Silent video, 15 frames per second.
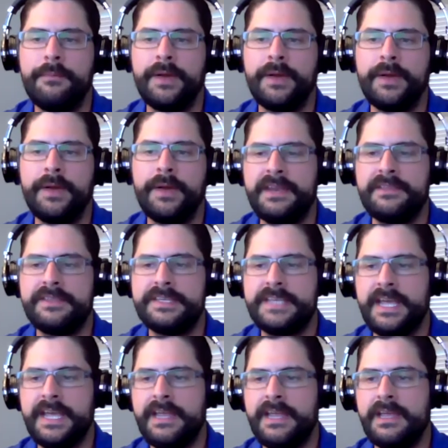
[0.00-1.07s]
at the end of the
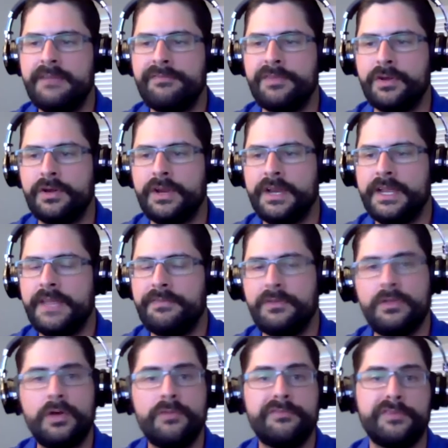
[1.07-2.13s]
day, if they're going to get the
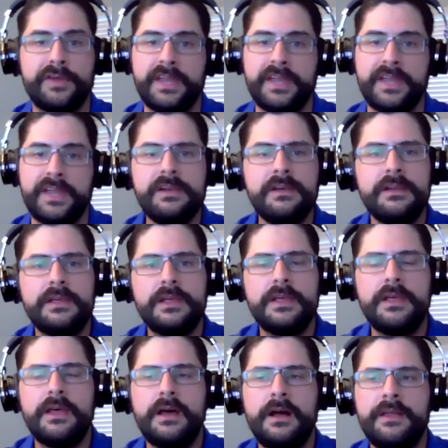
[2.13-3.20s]
loan forgiven,
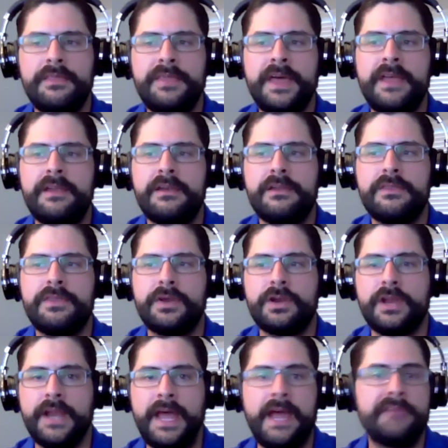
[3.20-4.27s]
then they're
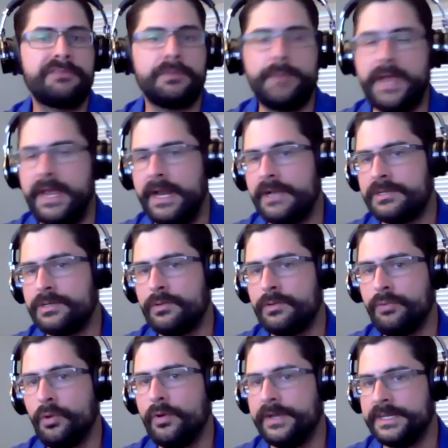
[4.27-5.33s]
going to have to pay it out to
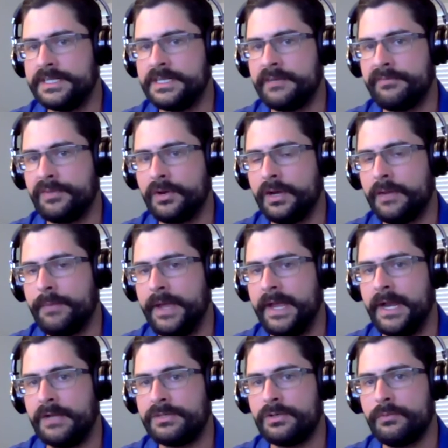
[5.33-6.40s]
employees. And if they're going to pay it
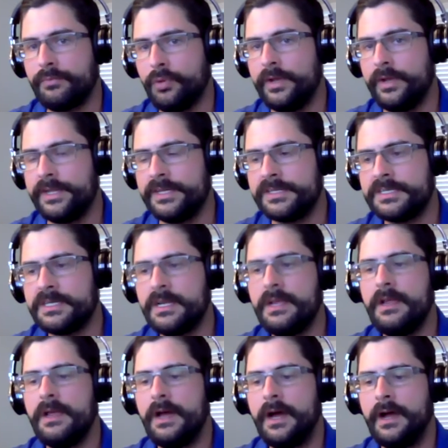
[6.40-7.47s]
out to employees,
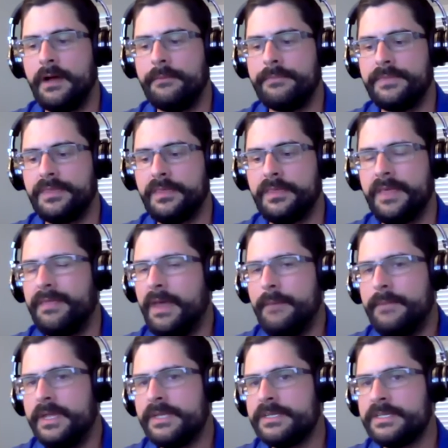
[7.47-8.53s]
then that
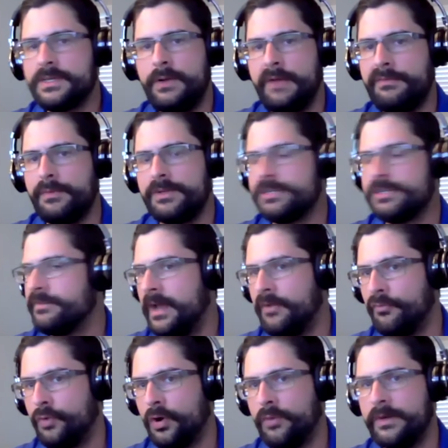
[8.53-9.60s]
means you have a bunch of out of
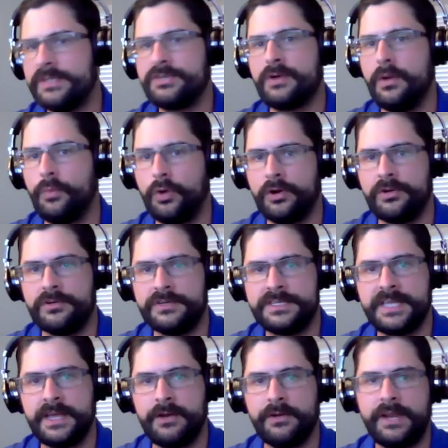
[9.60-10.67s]
work restaurant workers
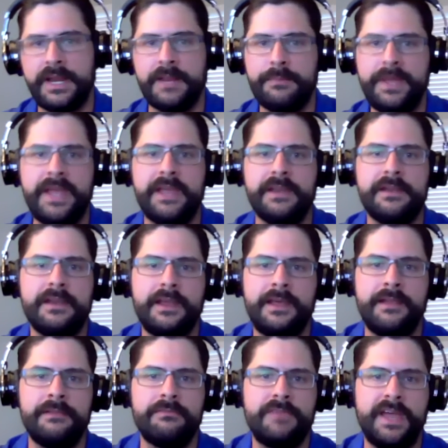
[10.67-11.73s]
that are getting paid.
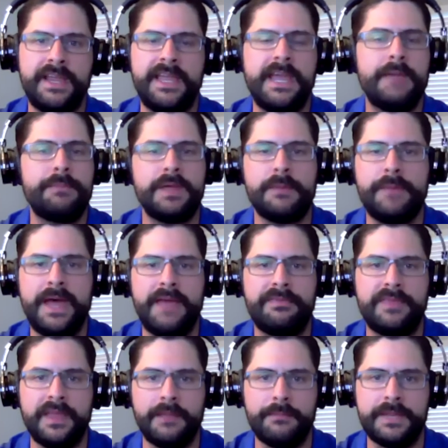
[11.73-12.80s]
And that can't be a bad
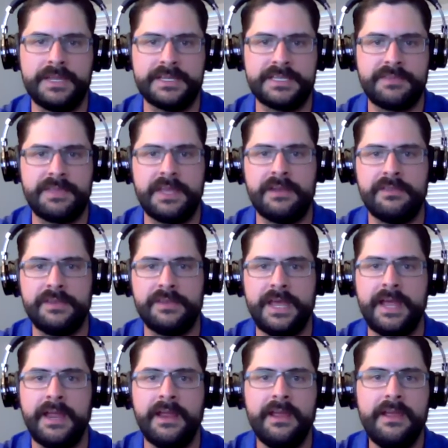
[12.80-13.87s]
thing, because at the end of the
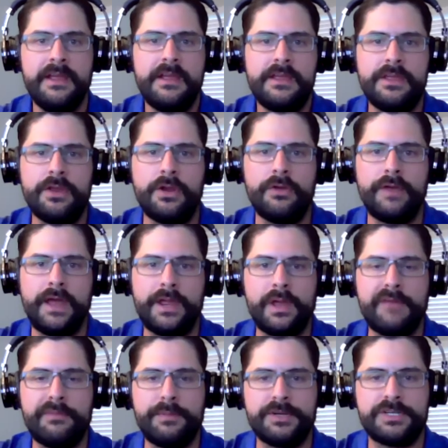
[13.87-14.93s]
day, now you
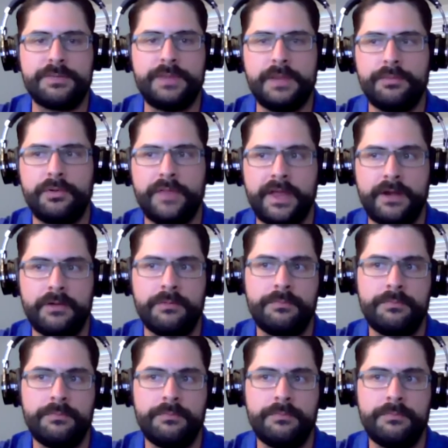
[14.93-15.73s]
have a bunch of people that are,